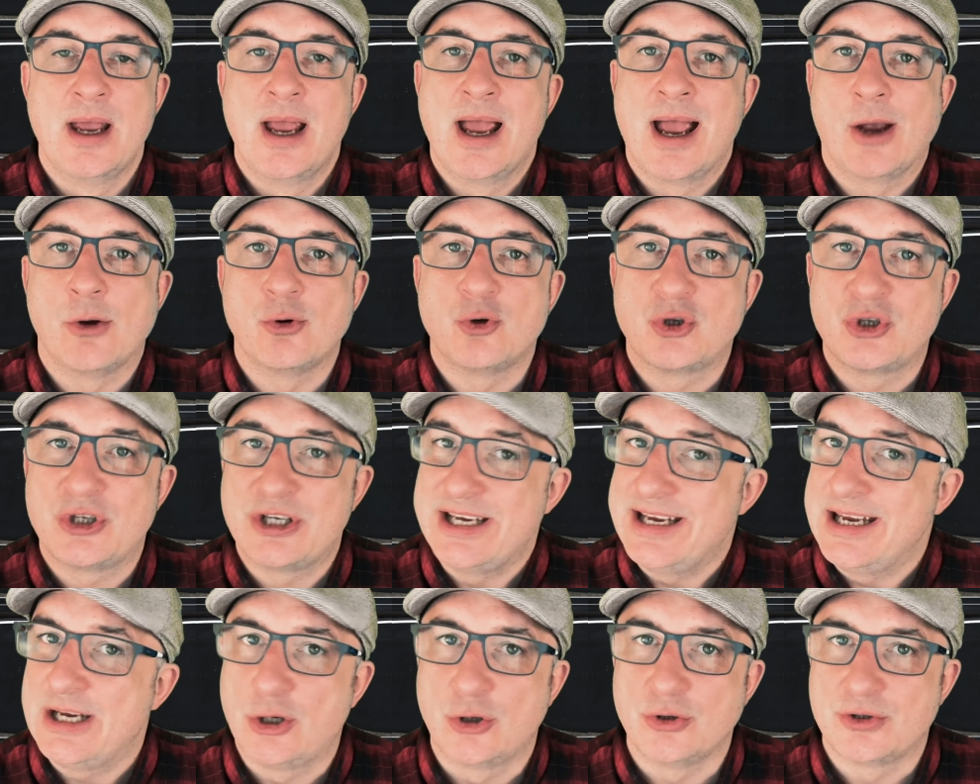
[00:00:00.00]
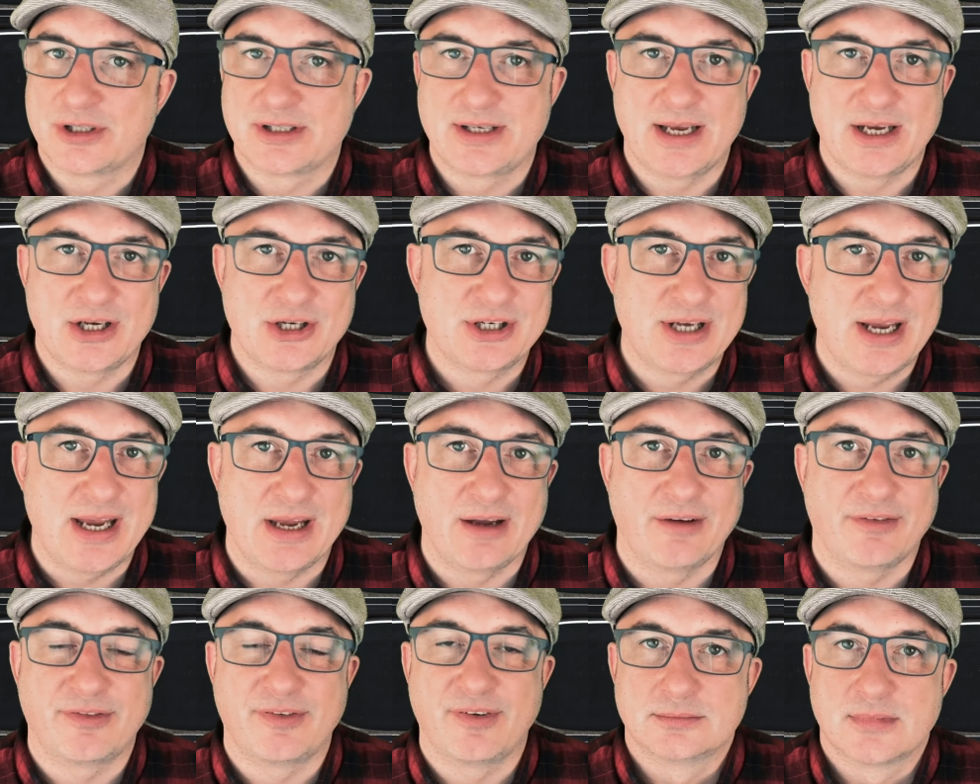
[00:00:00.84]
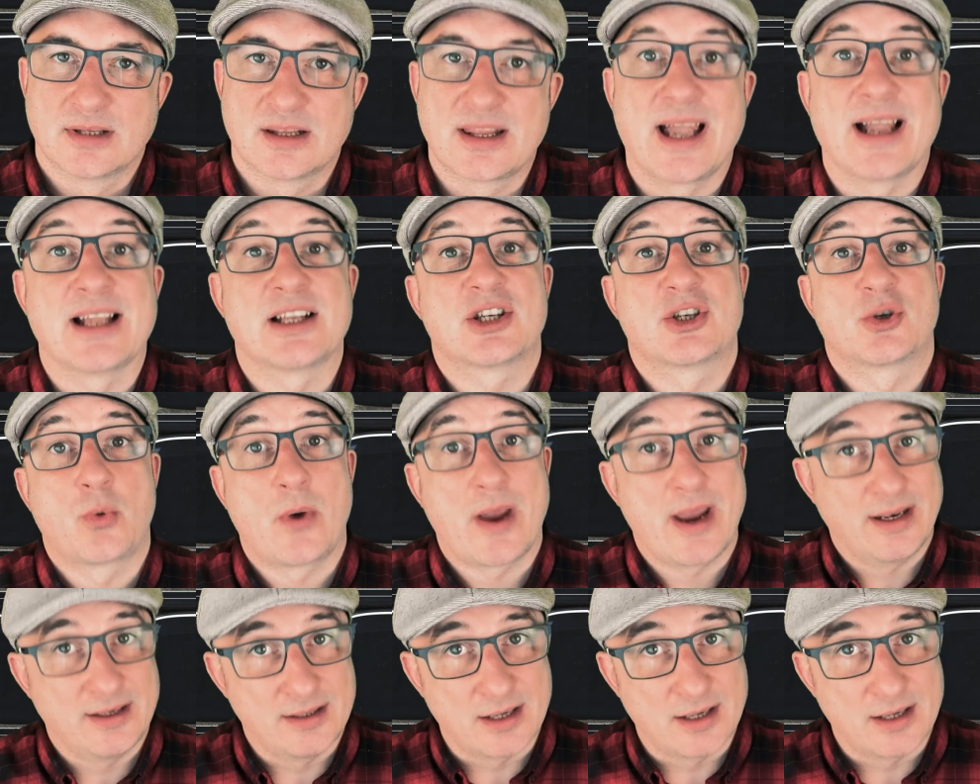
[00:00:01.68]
how she could stay safe. That's when